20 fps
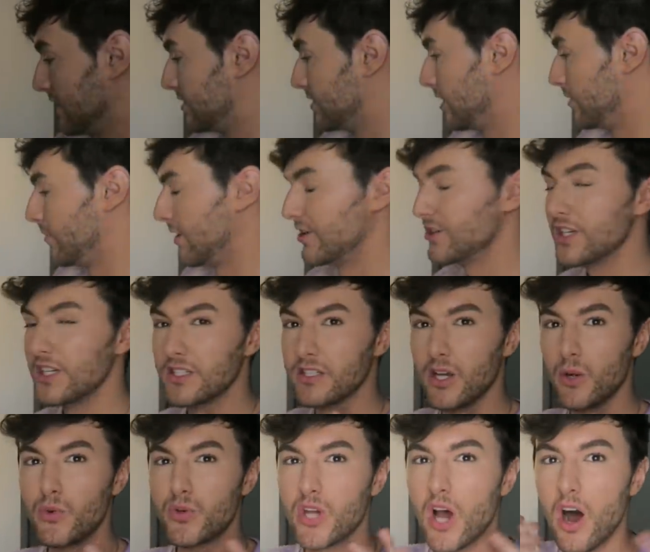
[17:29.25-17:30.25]
this so much. It's
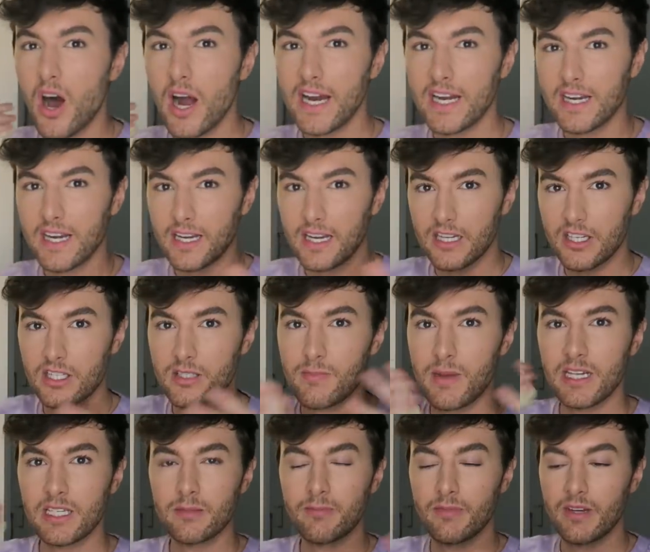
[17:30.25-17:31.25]
so tightening. It just
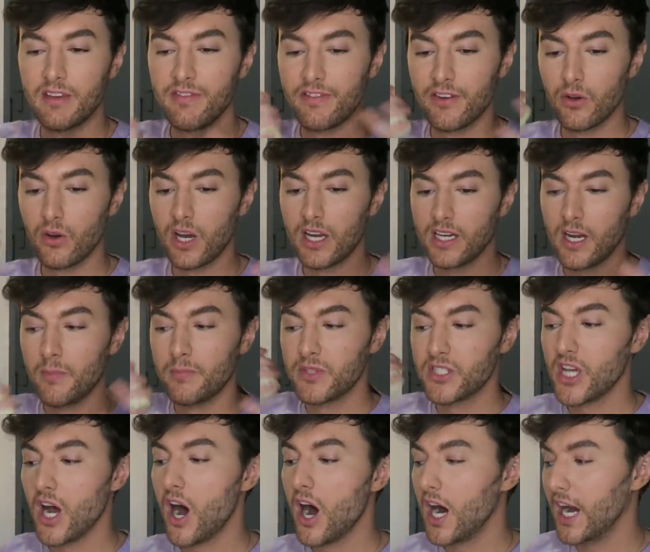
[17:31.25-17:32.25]
makes me feel like I'm
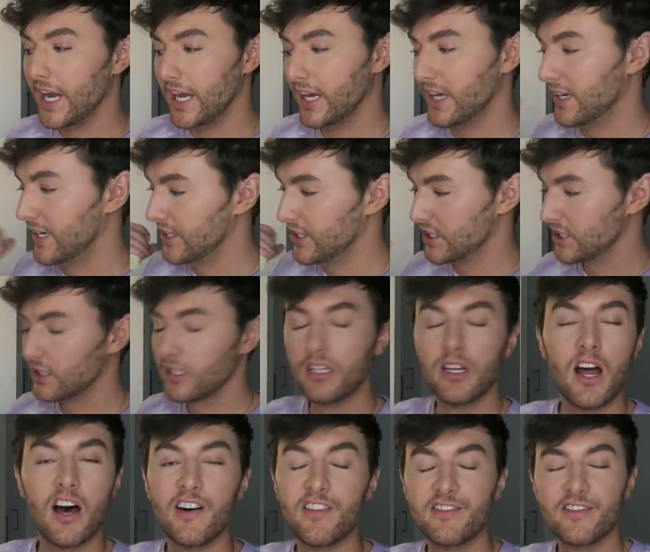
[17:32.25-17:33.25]
tight, and I just
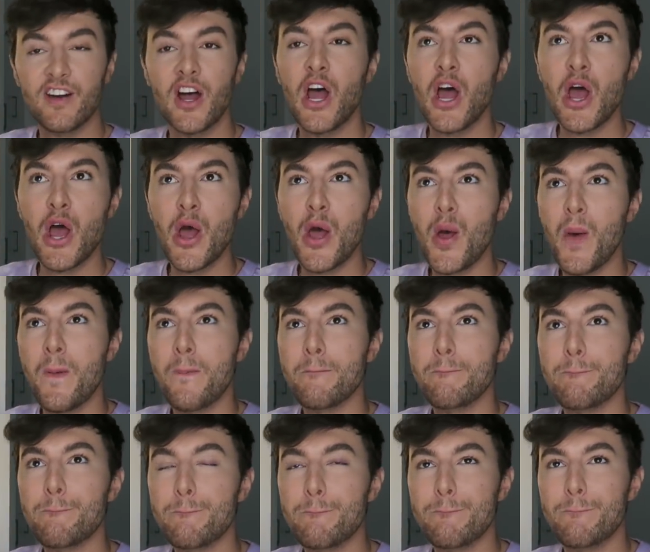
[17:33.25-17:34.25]
love
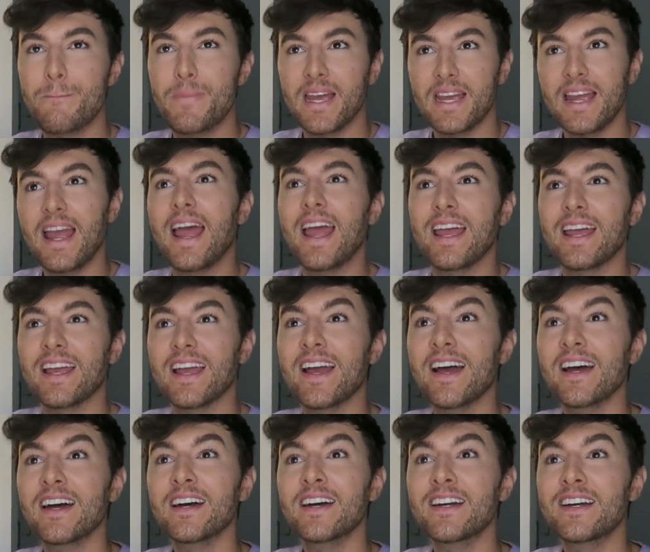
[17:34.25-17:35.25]

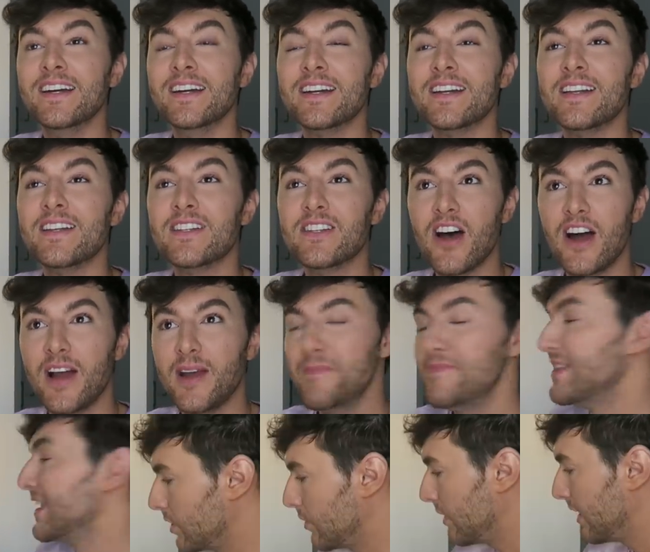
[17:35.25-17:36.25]
being tight.
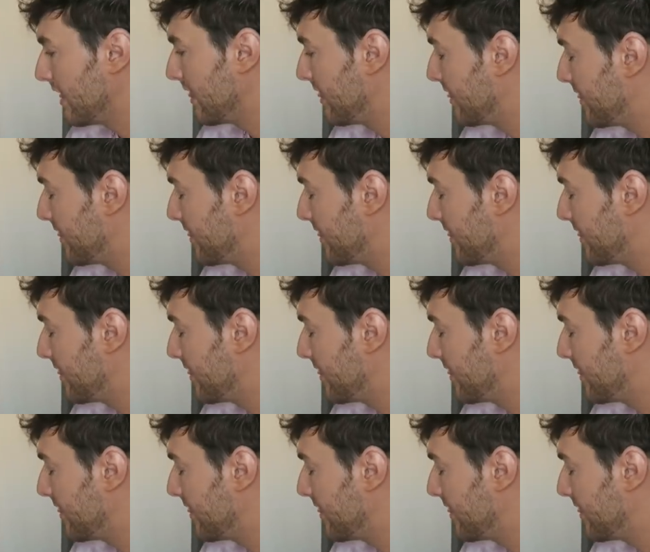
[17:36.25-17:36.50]
So I